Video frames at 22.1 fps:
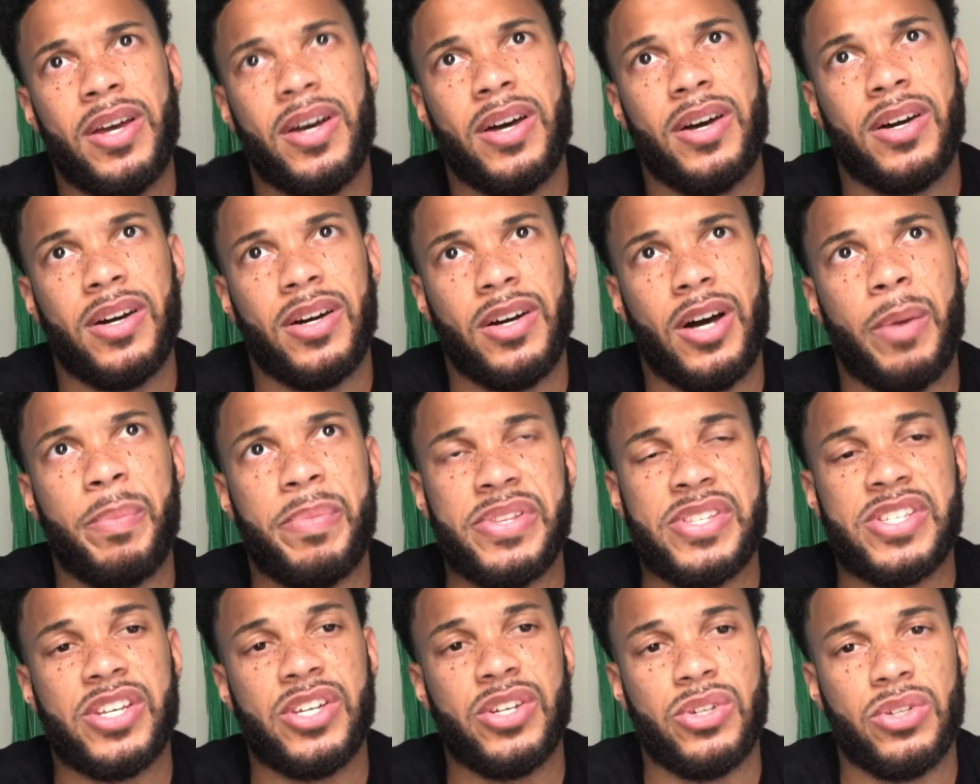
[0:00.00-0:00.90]
up
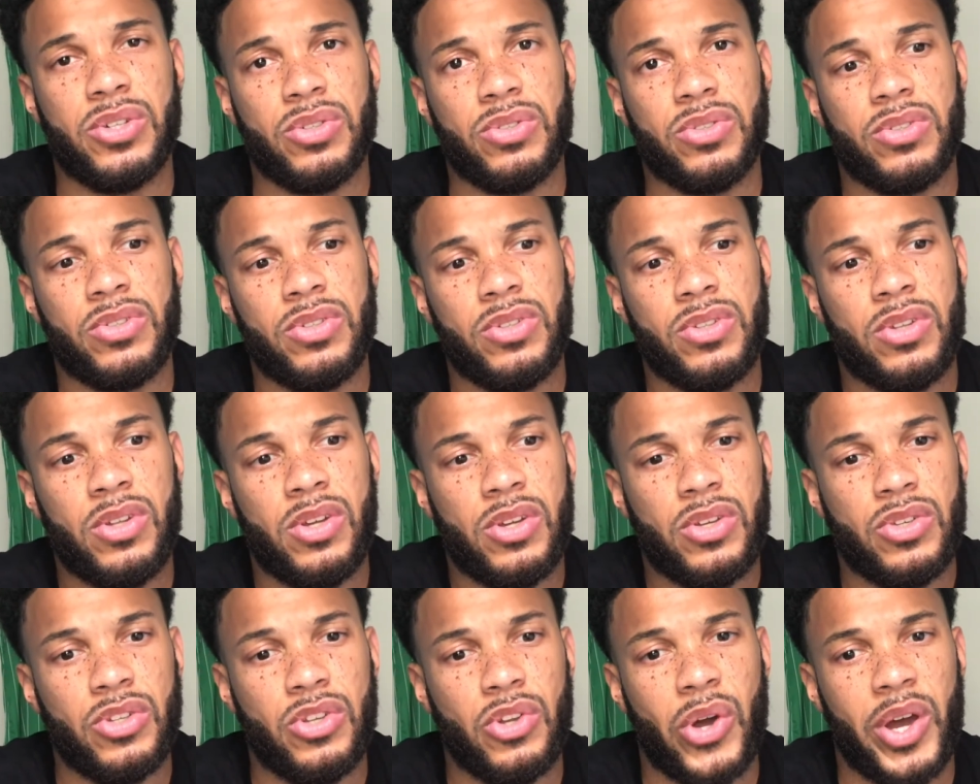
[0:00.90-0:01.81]
until,
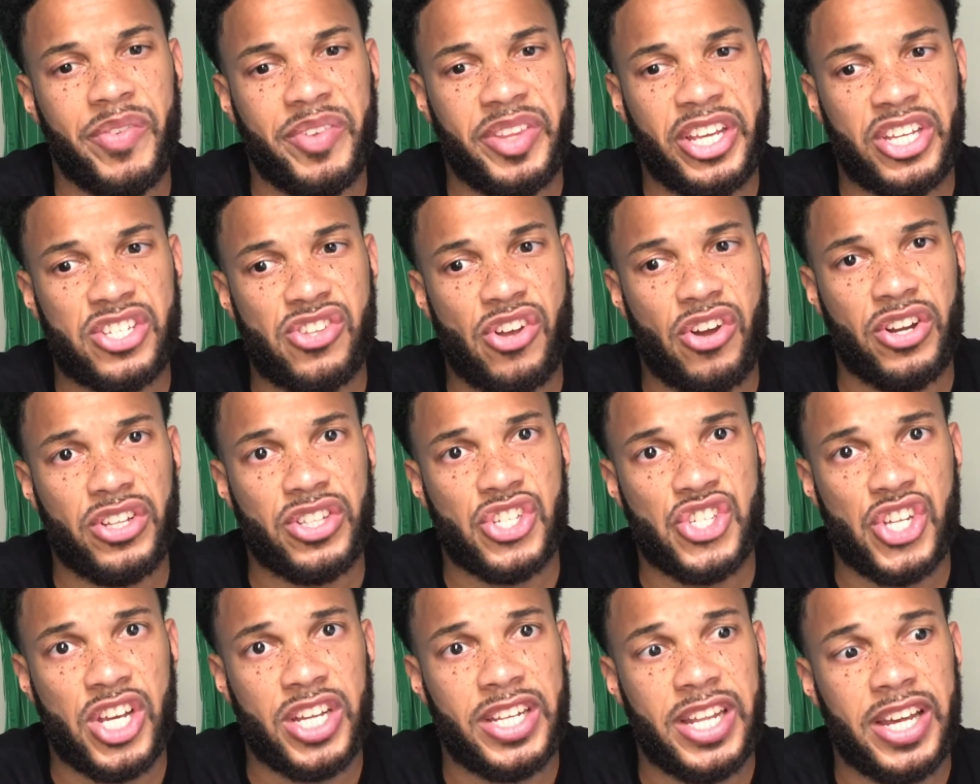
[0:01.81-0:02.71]
you know, everything started to
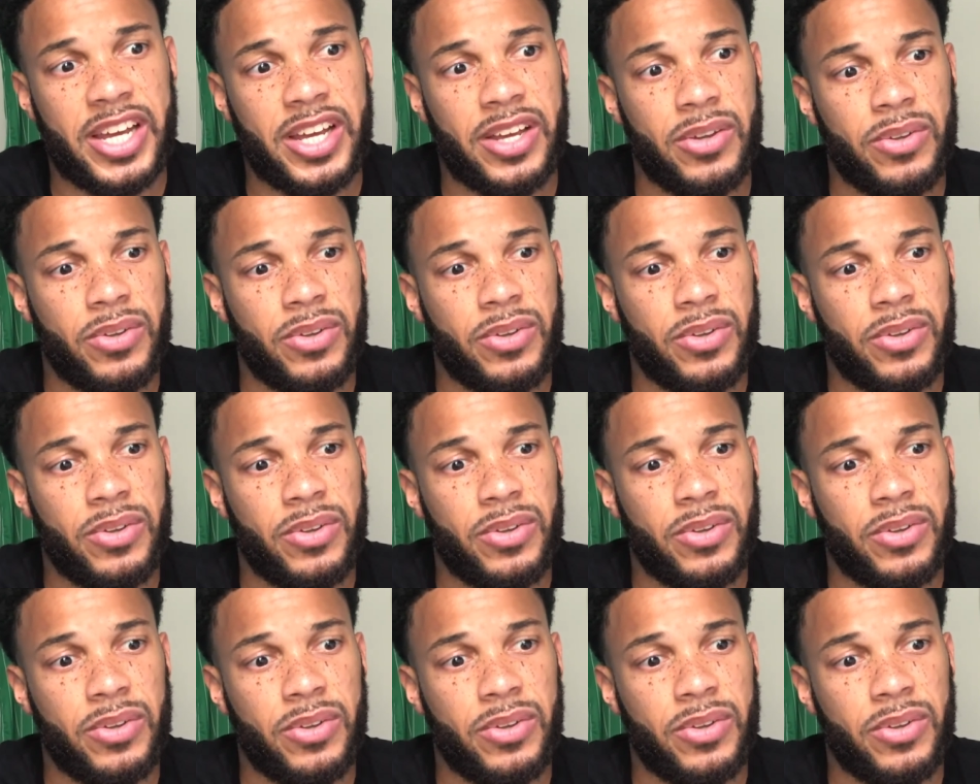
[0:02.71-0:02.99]
shut down.